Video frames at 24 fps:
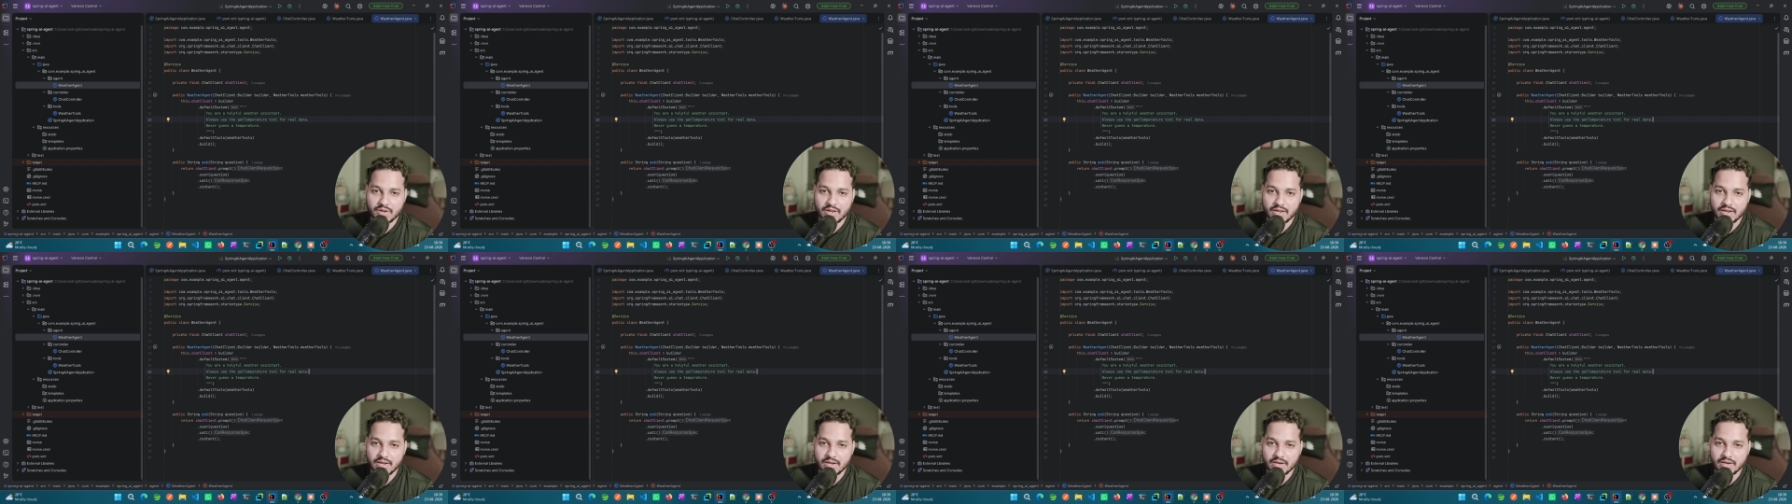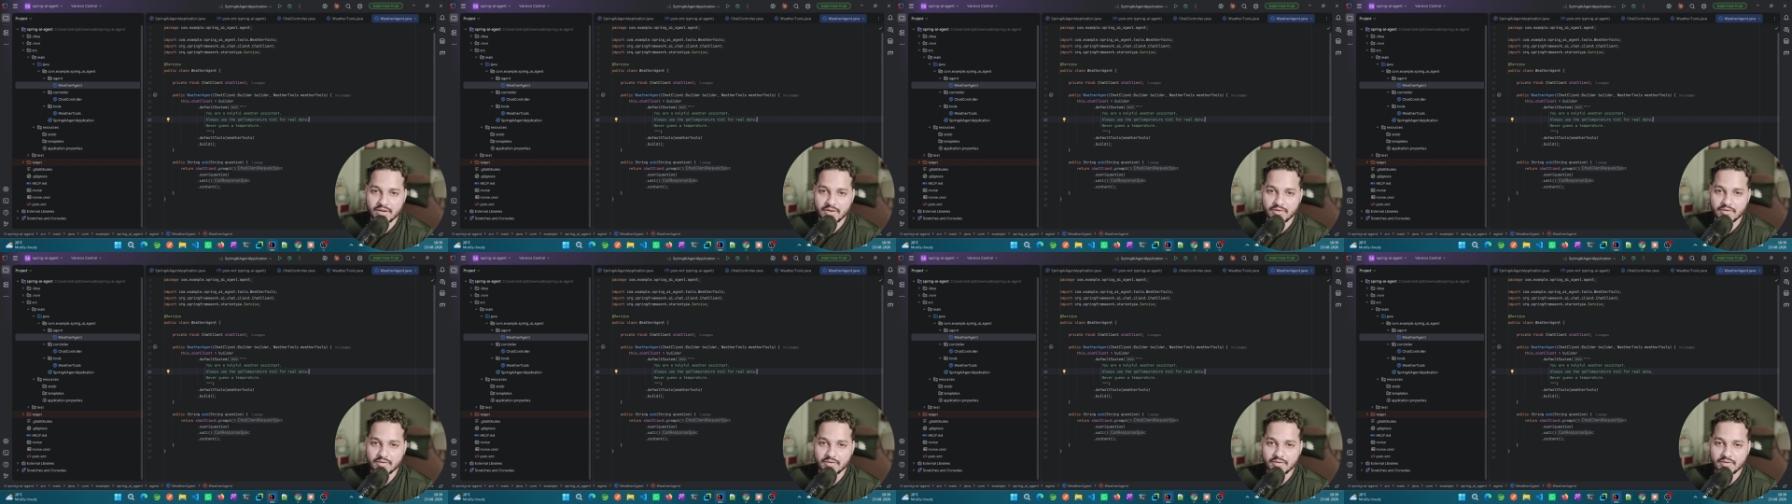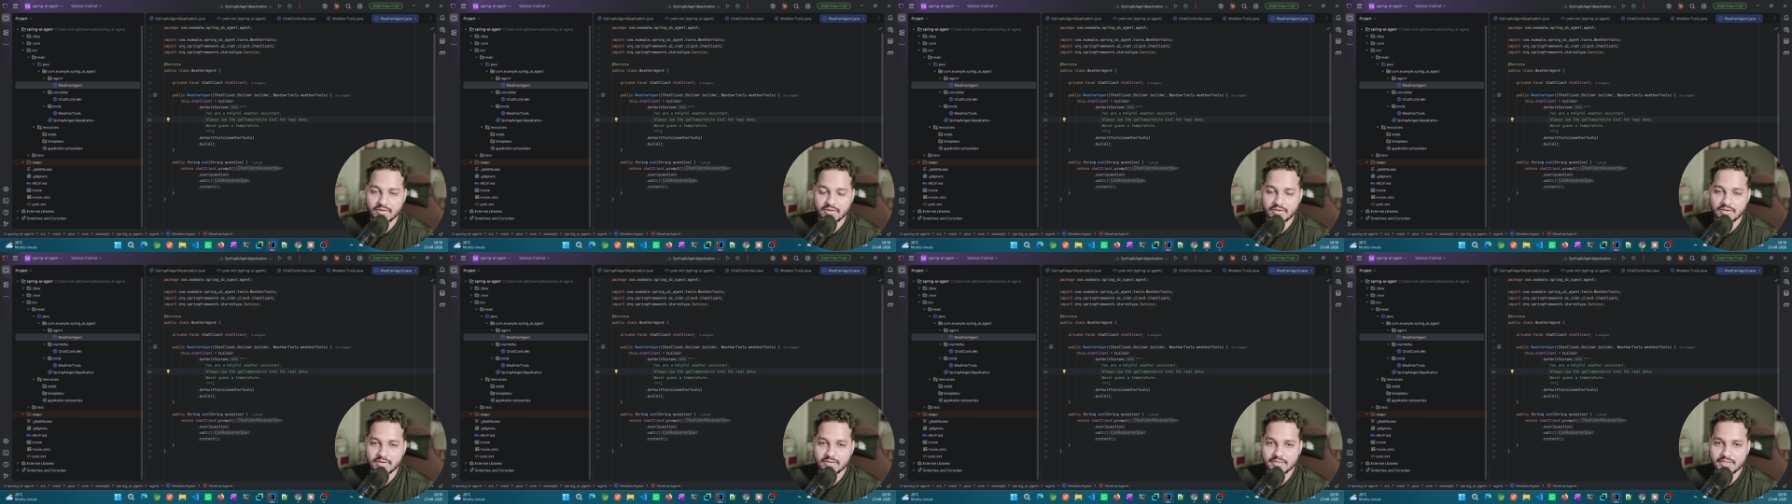and
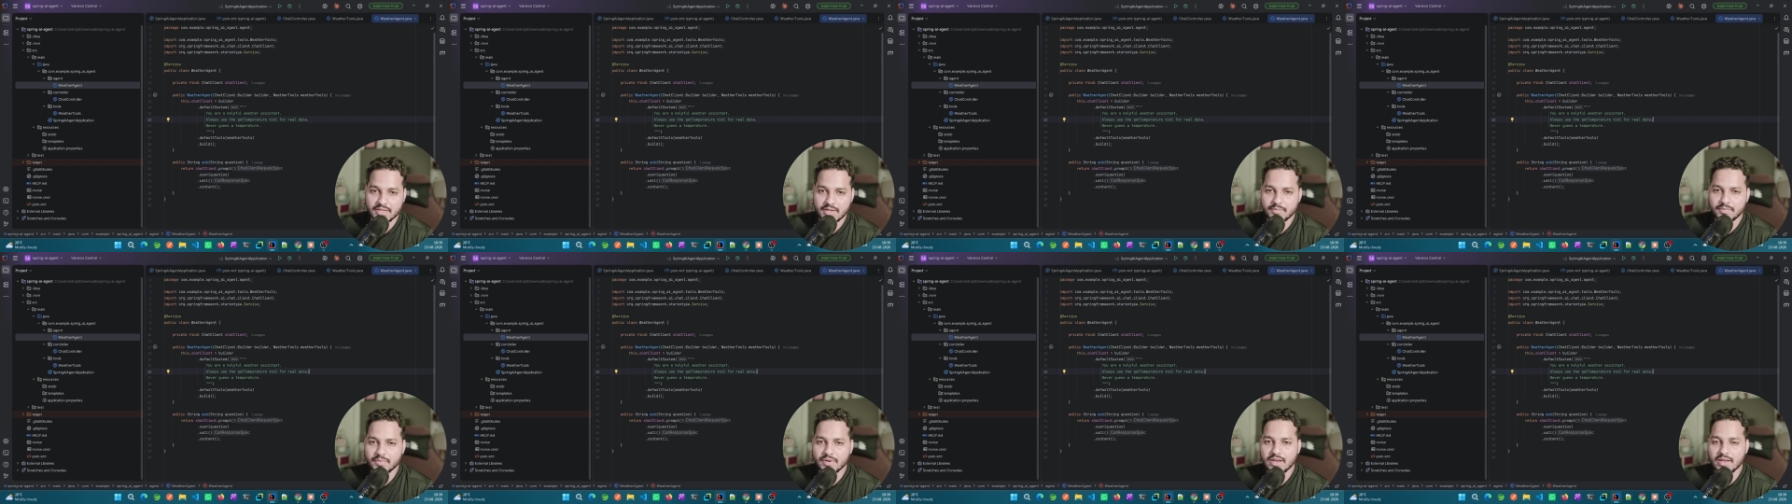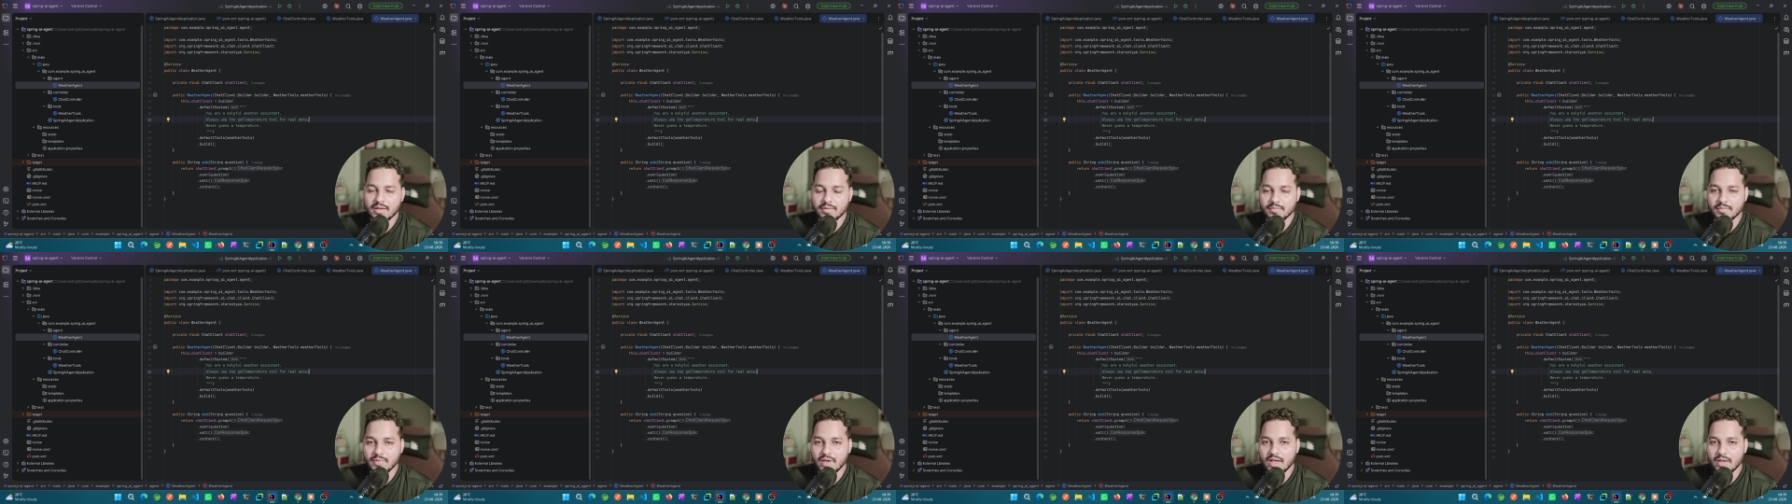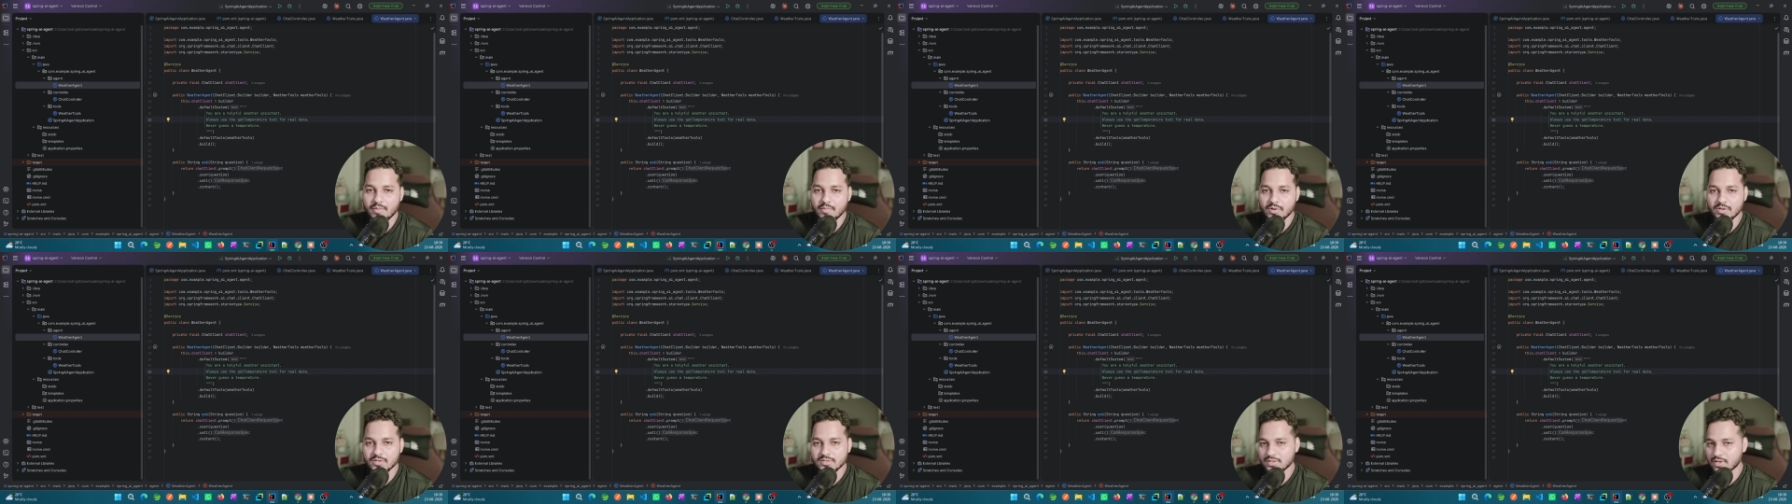at the same time
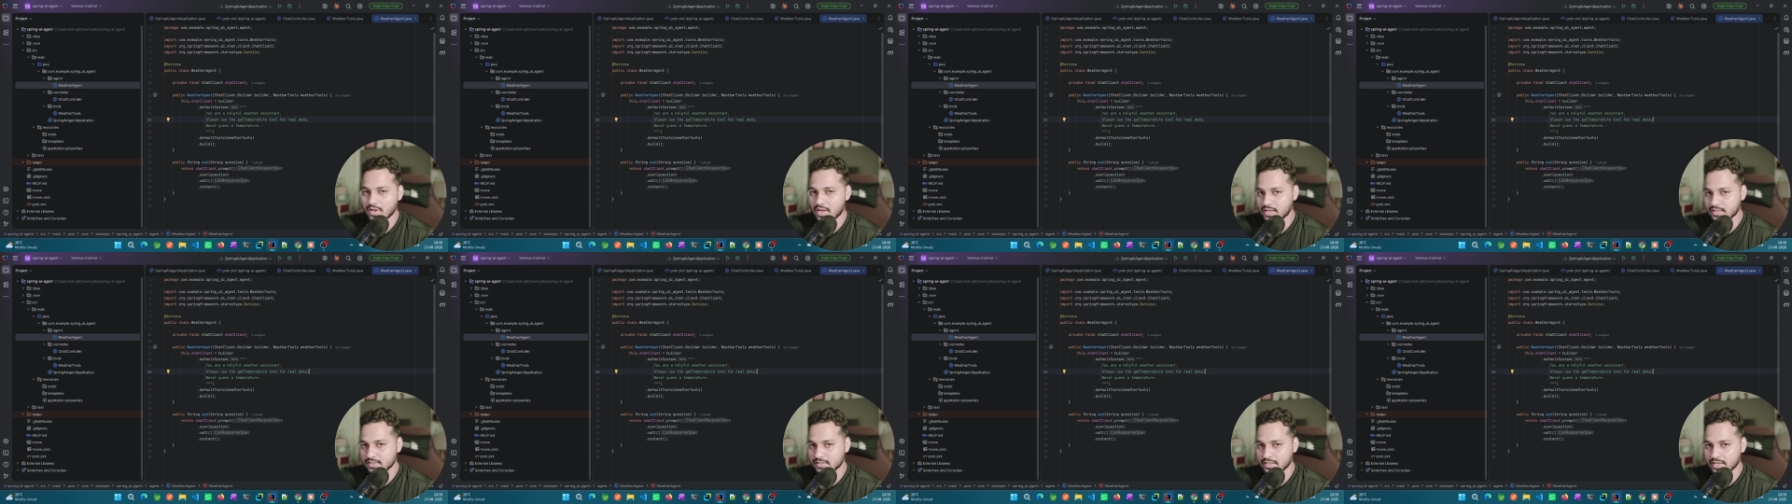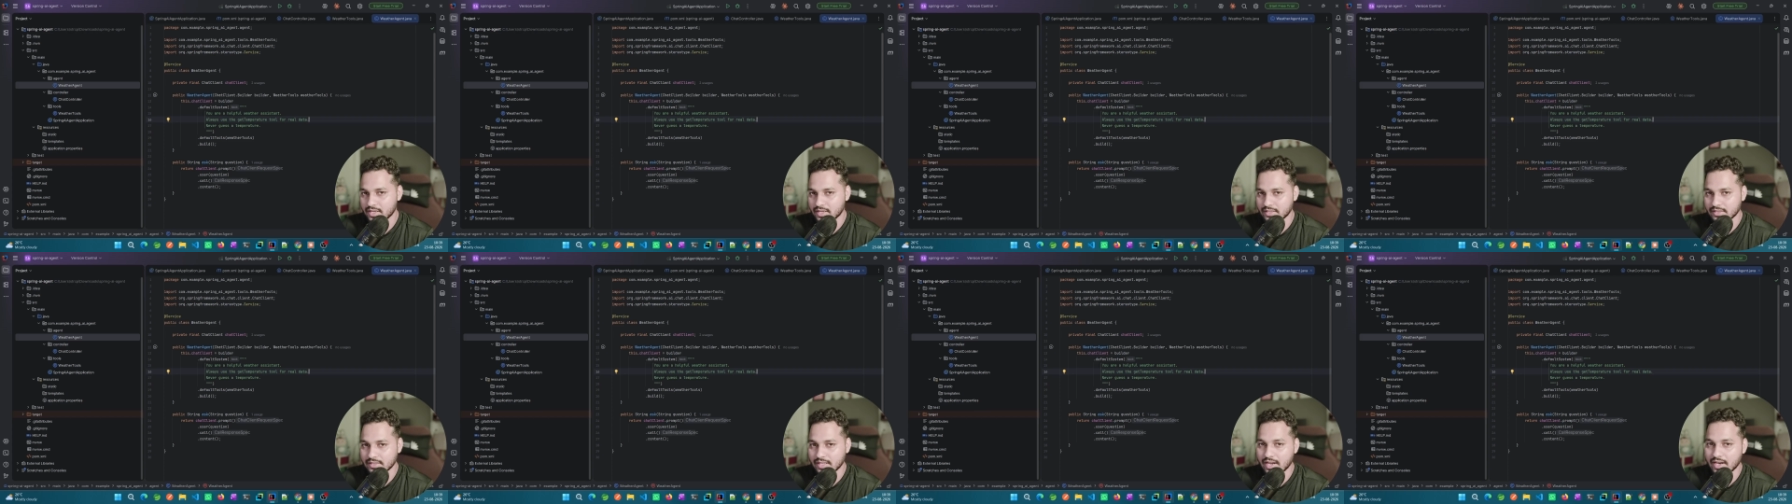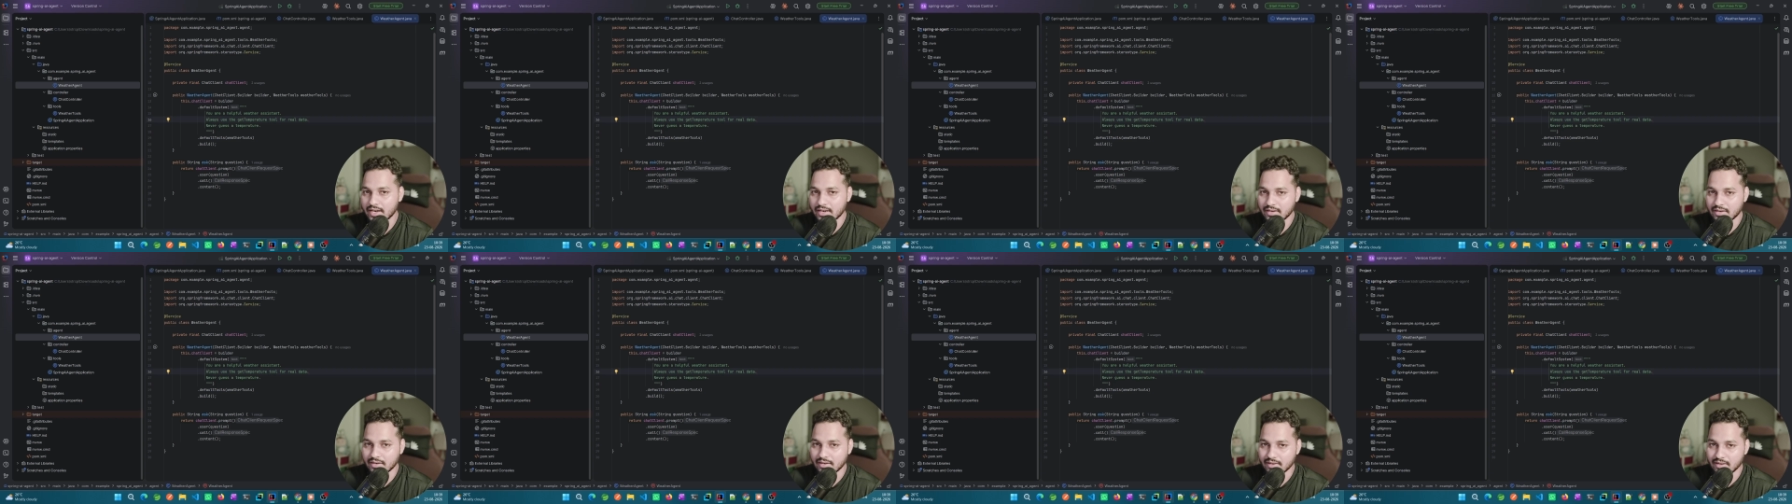I'm also asking
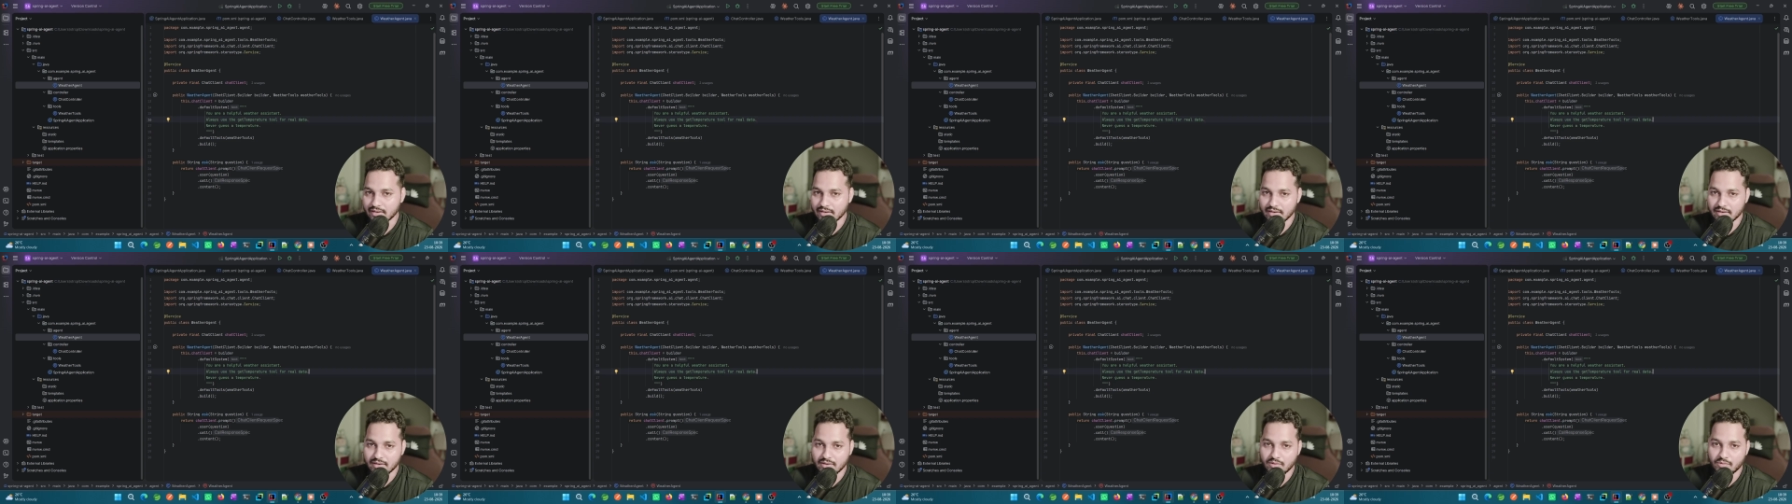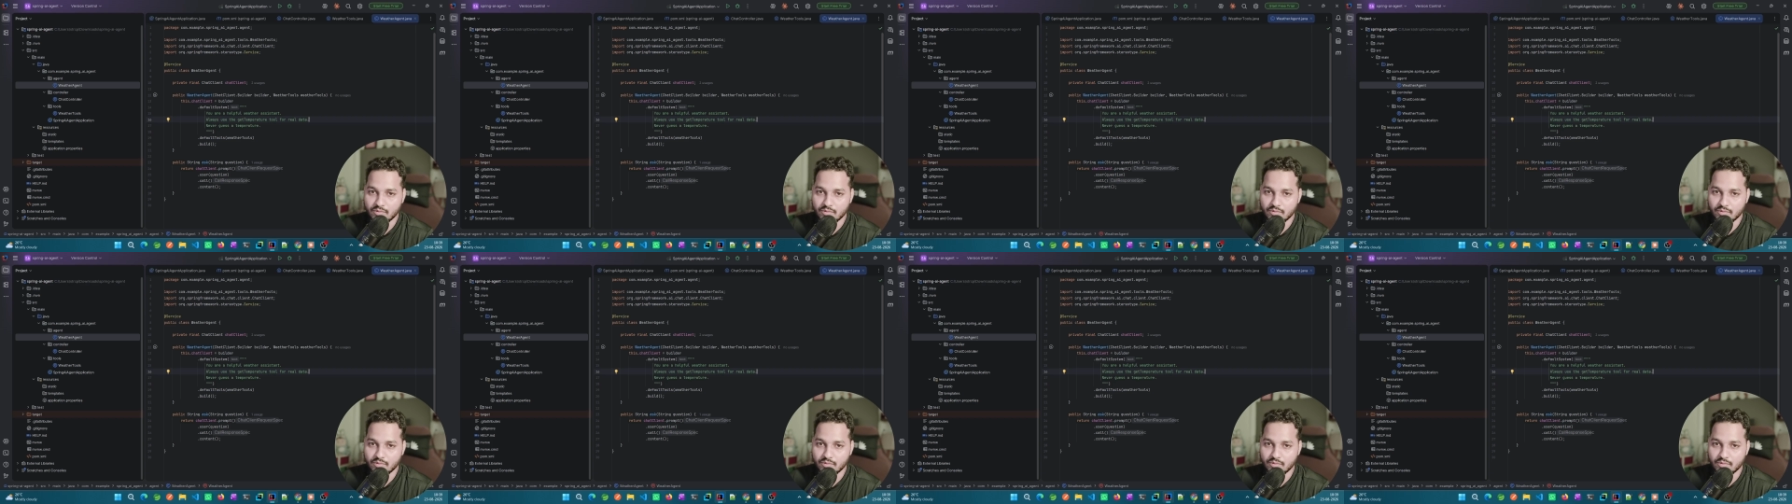that